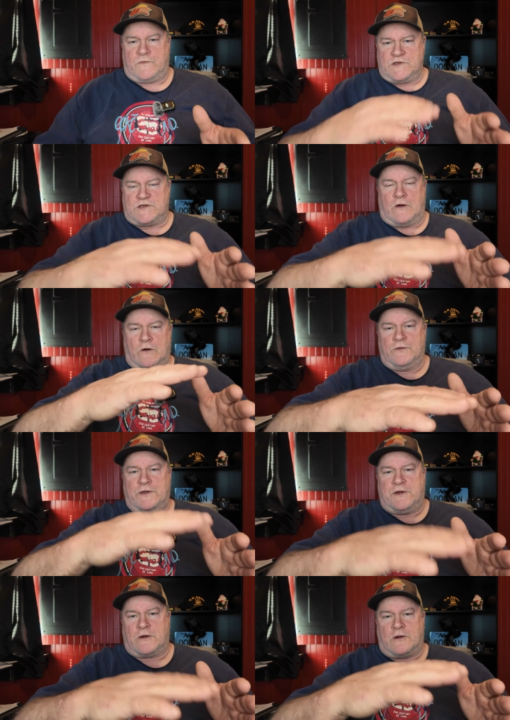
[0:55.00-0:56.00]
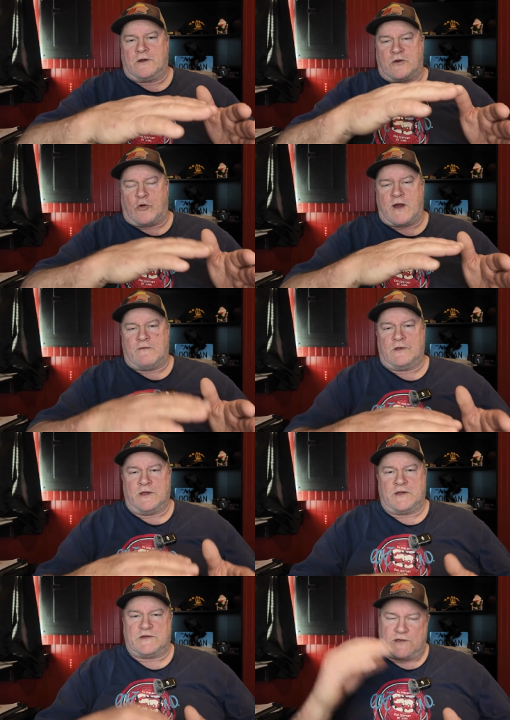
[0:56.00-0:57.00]
just to hold the dirt and the
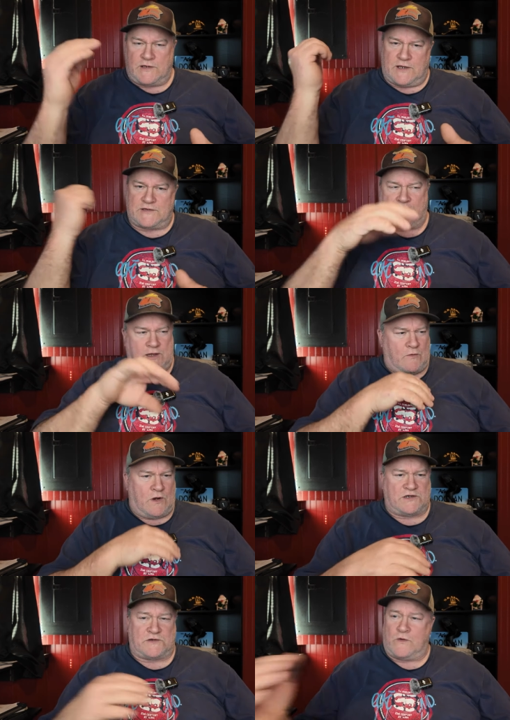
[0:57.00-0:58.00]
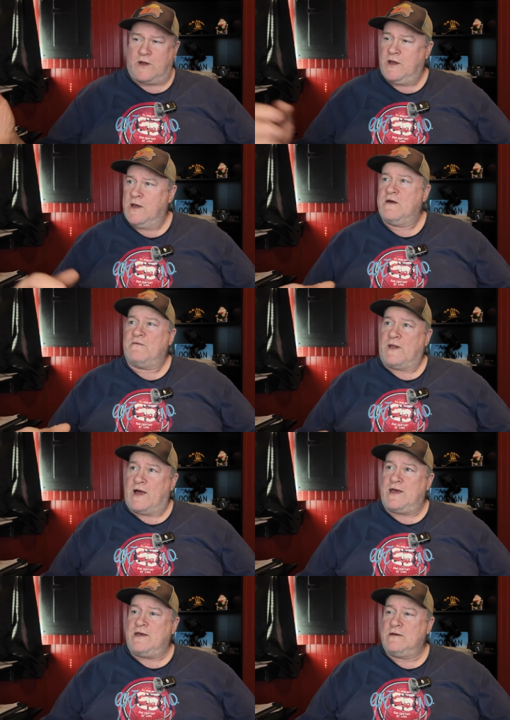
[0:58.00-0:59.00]
gravel in so it doesn't get washed away.
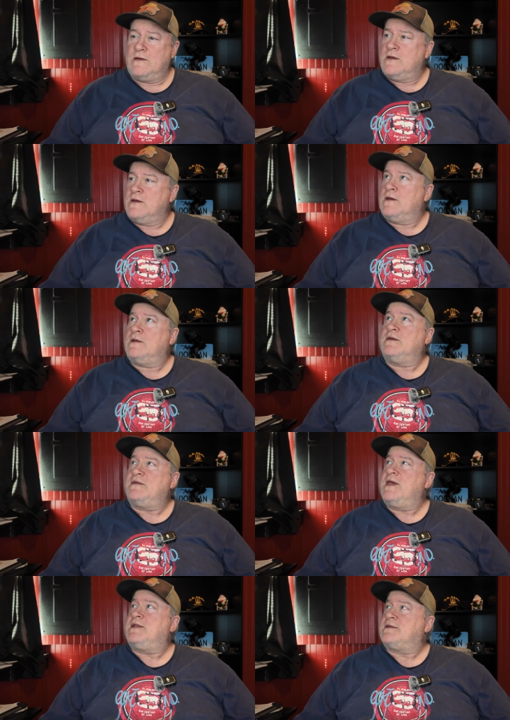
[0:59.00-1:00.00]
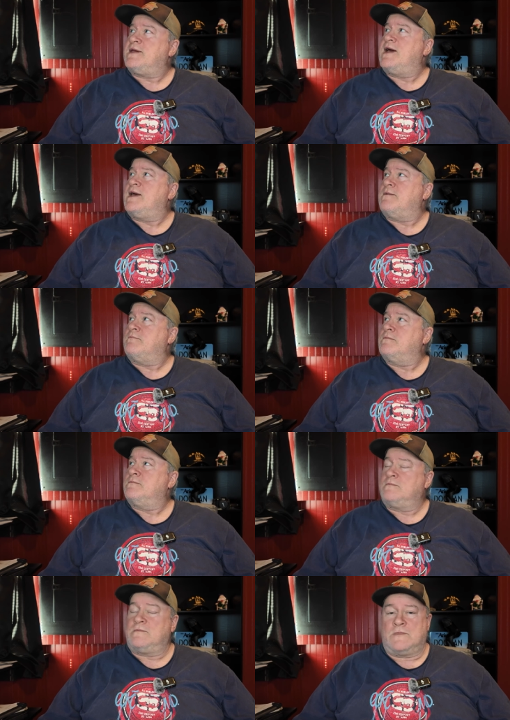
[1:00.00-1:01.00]
Fly, this ain't the time.
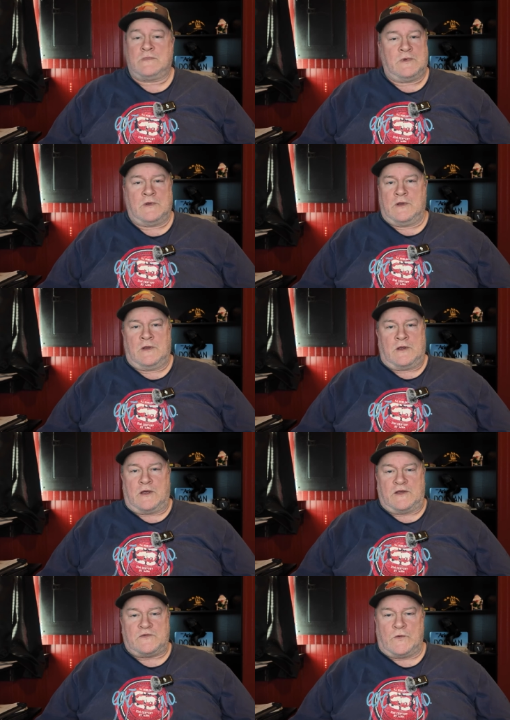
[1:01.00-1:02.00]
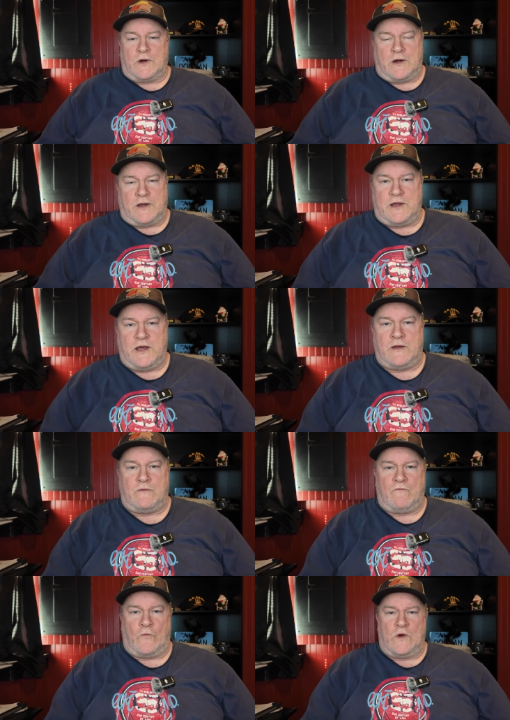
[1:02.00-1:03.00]
I swear you
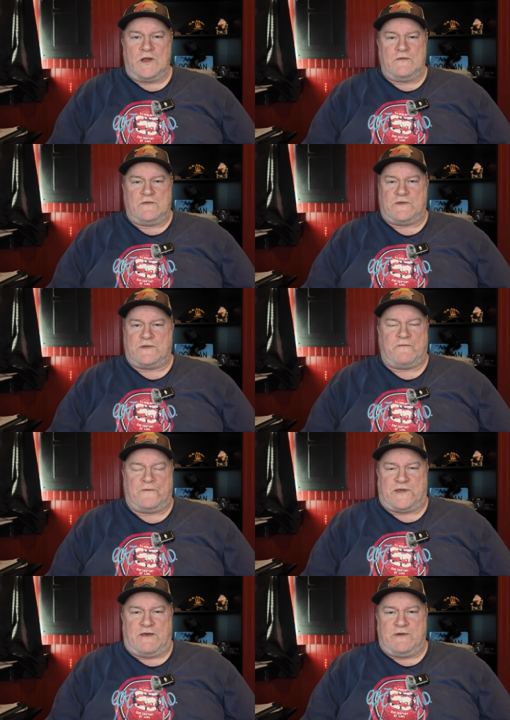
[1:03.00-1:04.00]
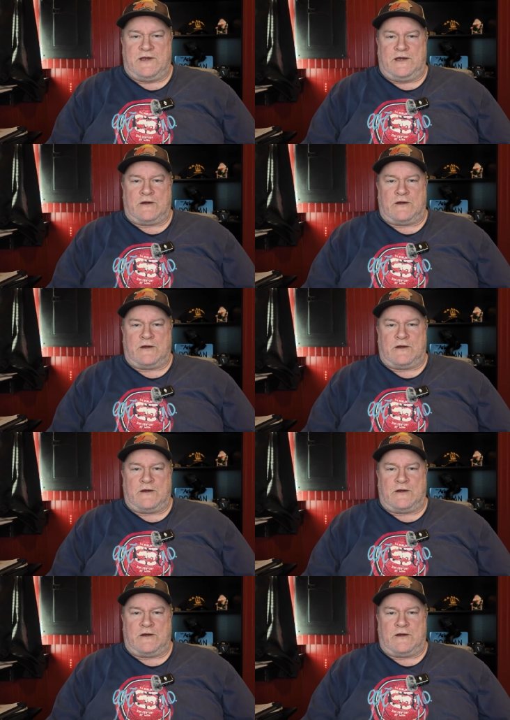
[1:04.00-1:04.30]
get one 70